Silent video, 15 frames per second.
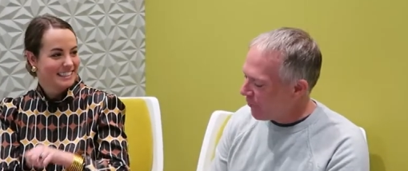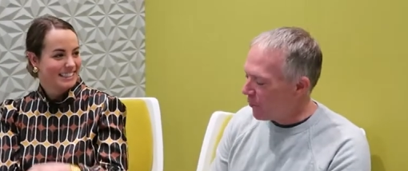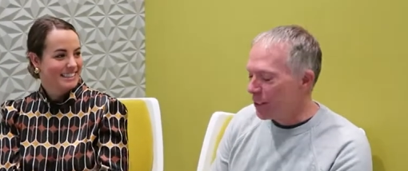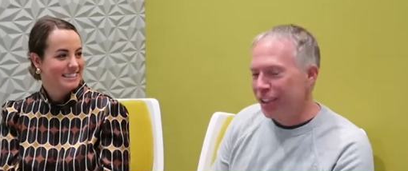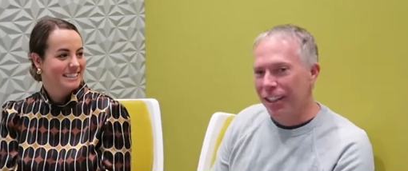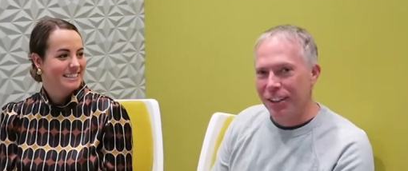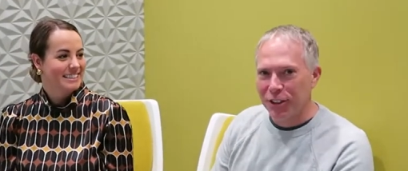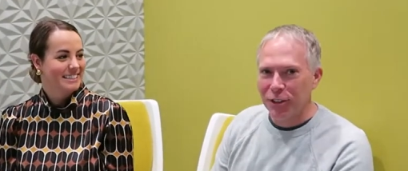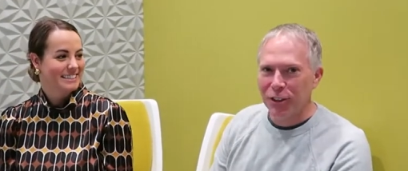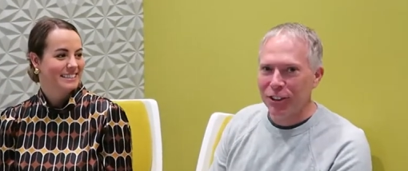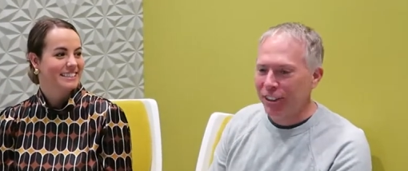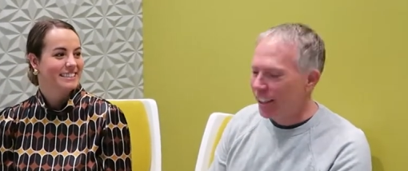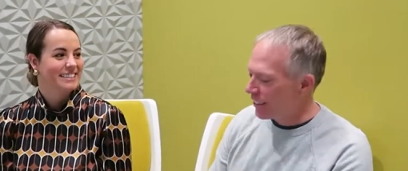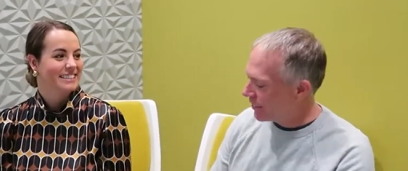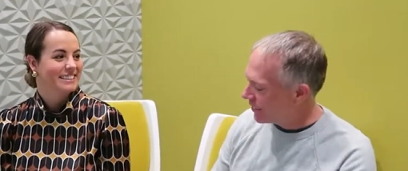Speaker 1: Which I told her
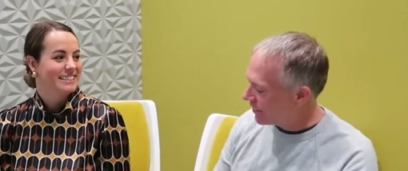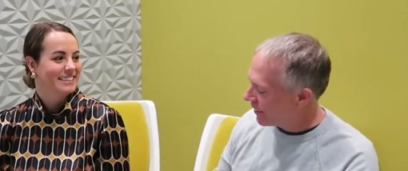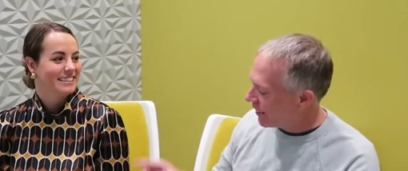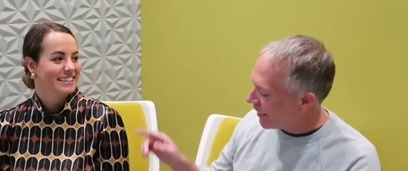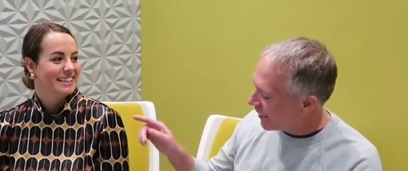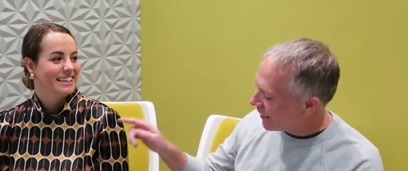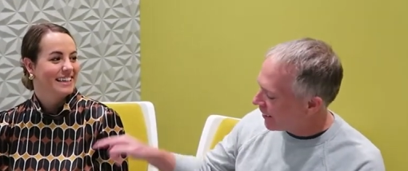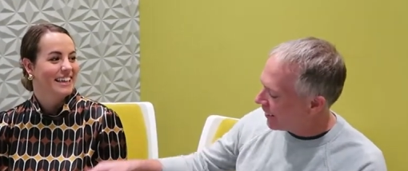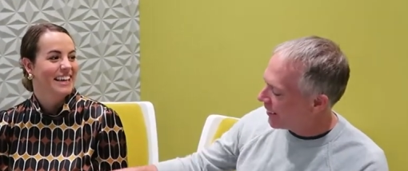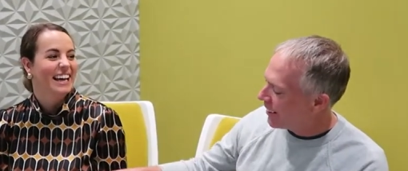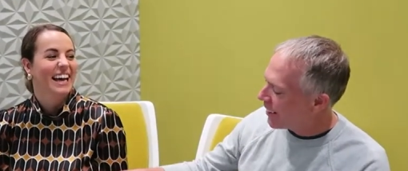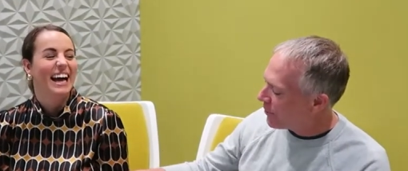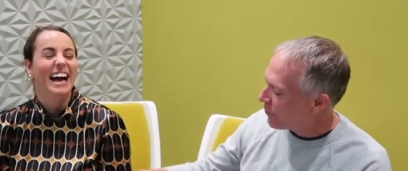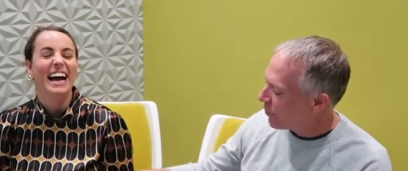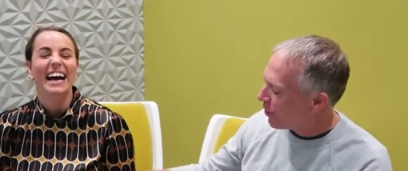not to say. And
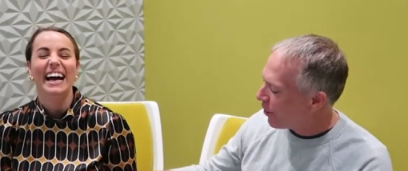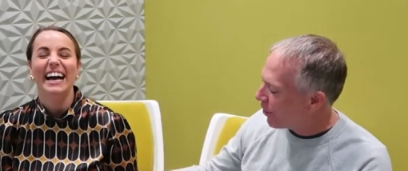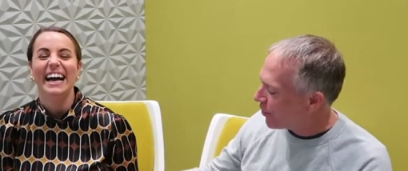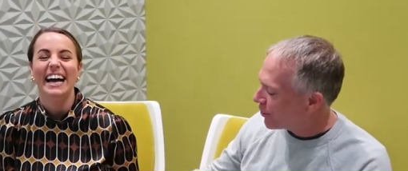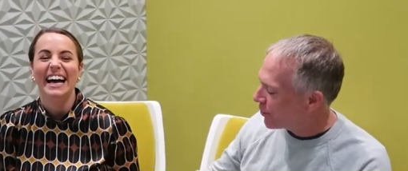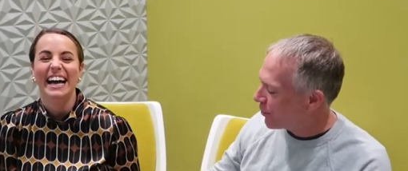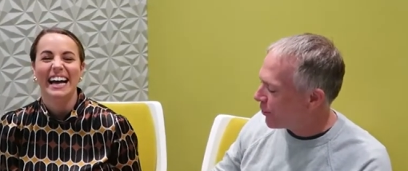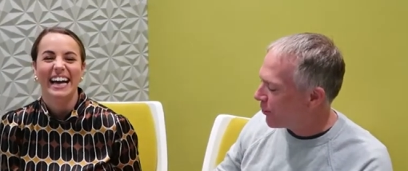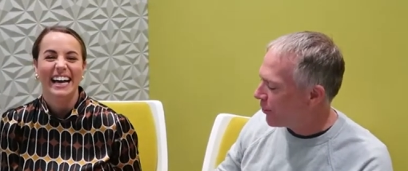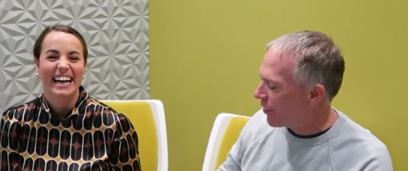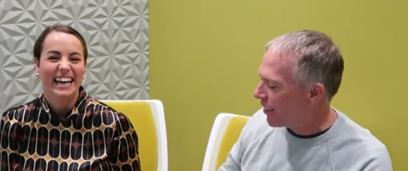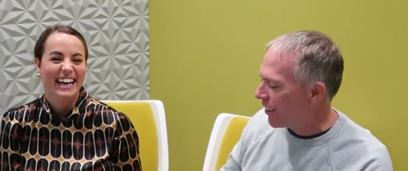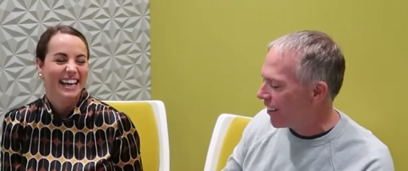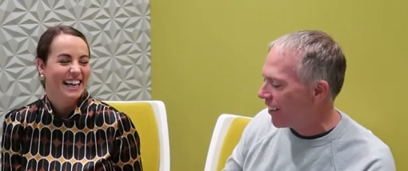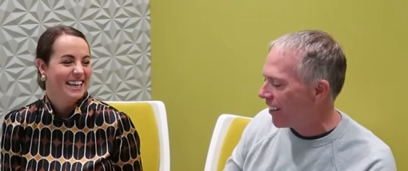then we're also
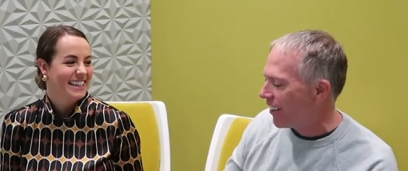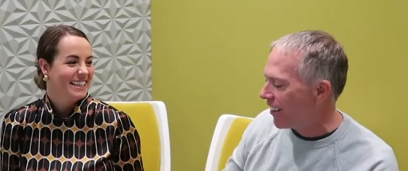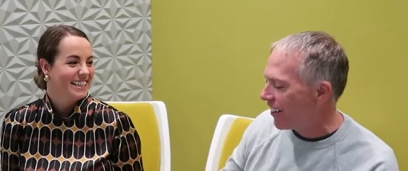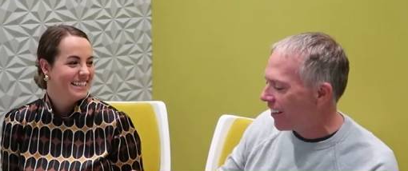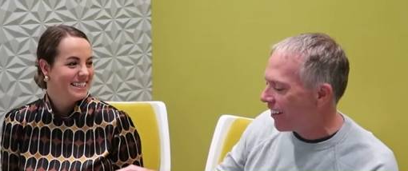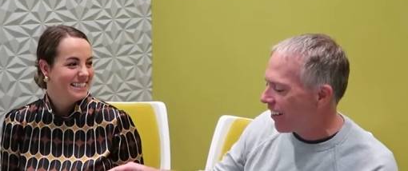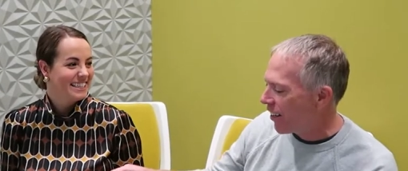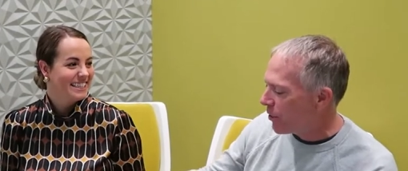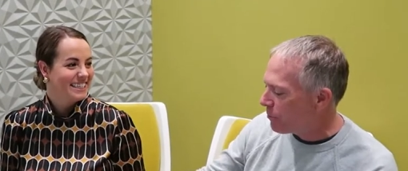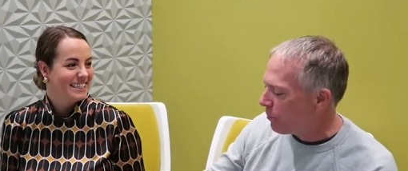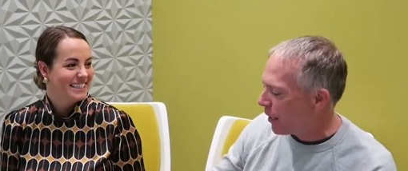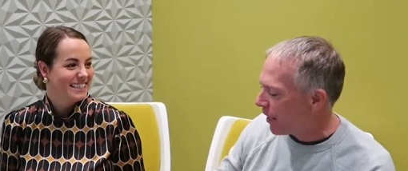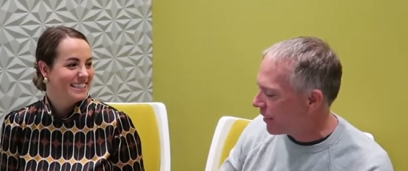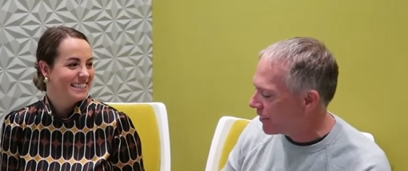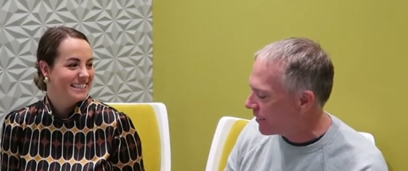uh,
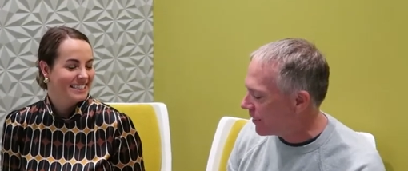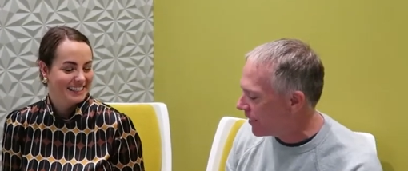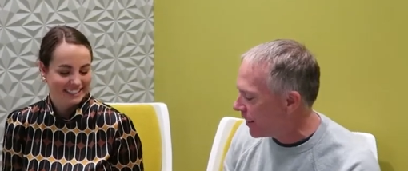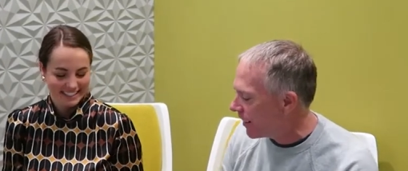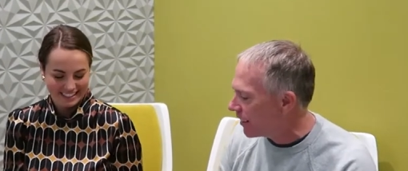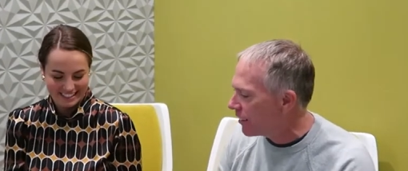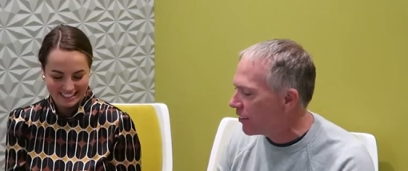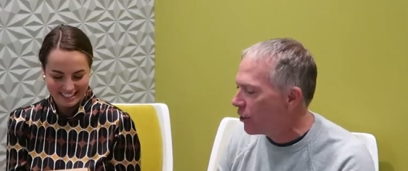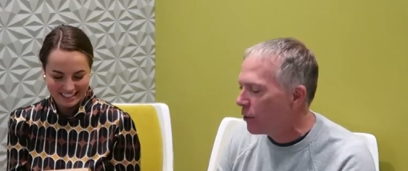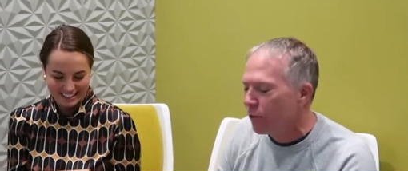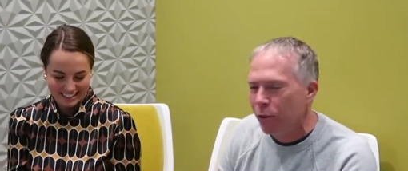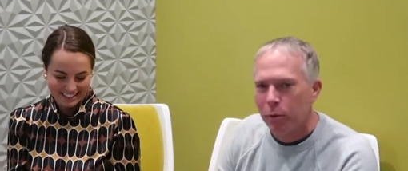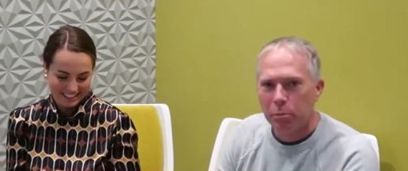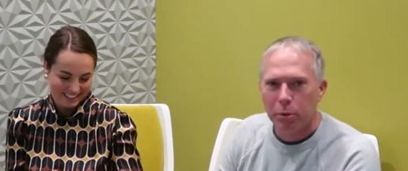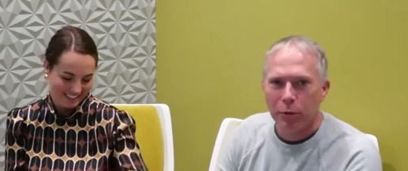unboxing a
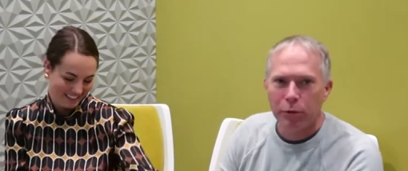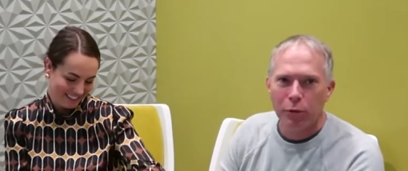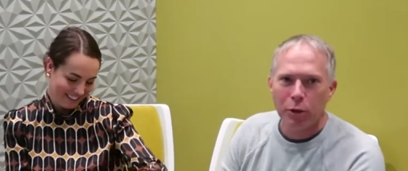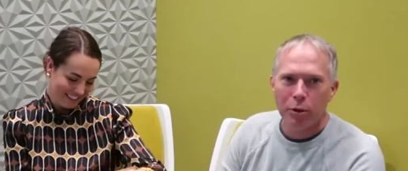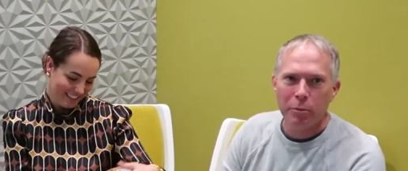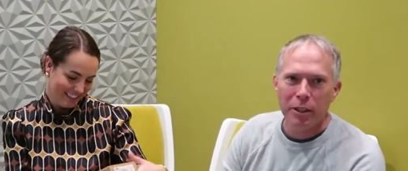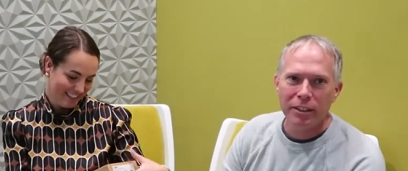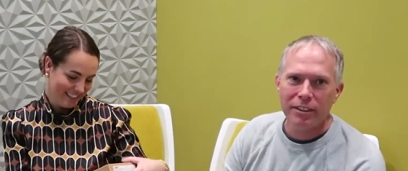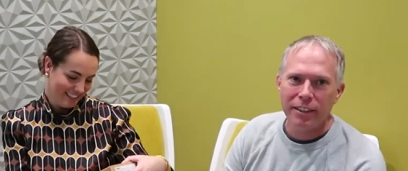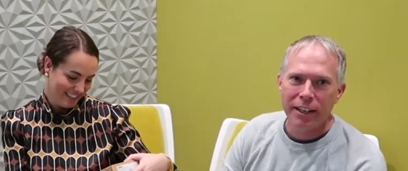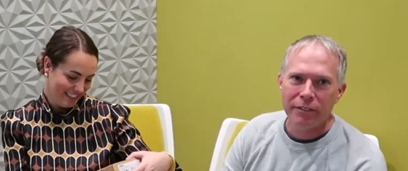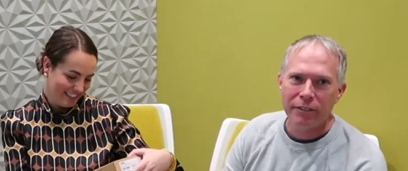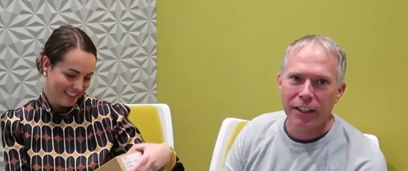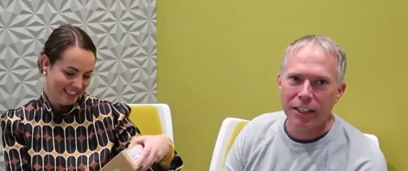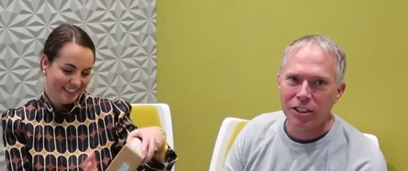Lenovo Performance
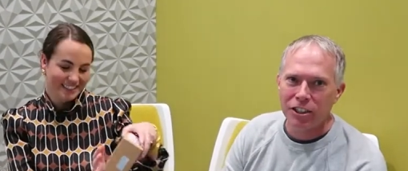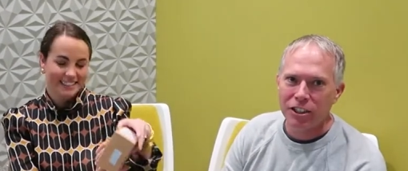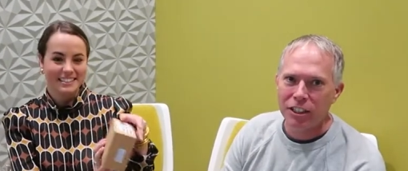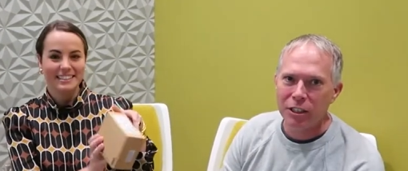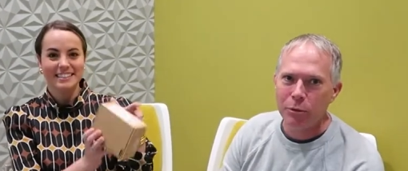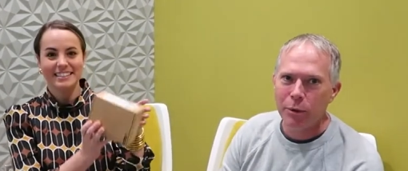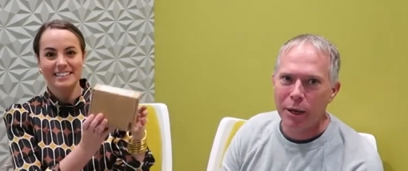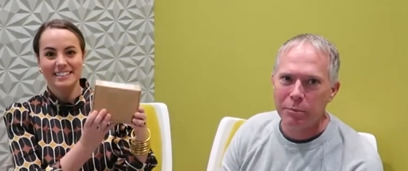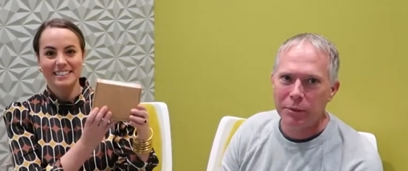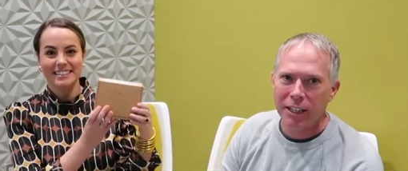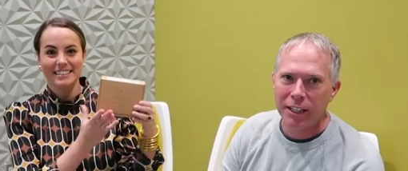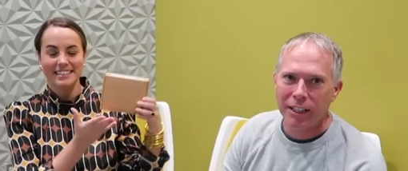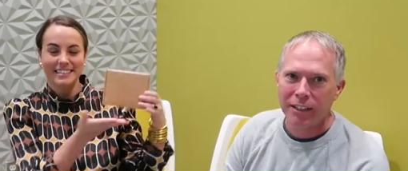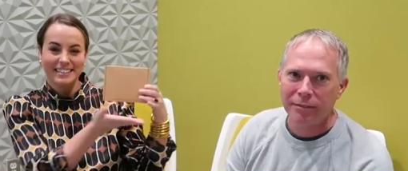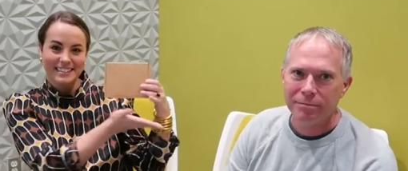FHD
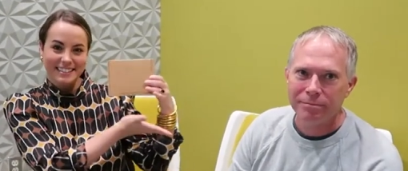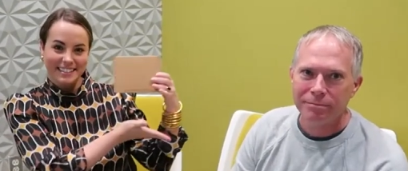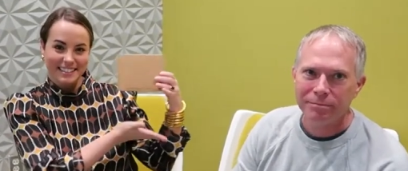webcam.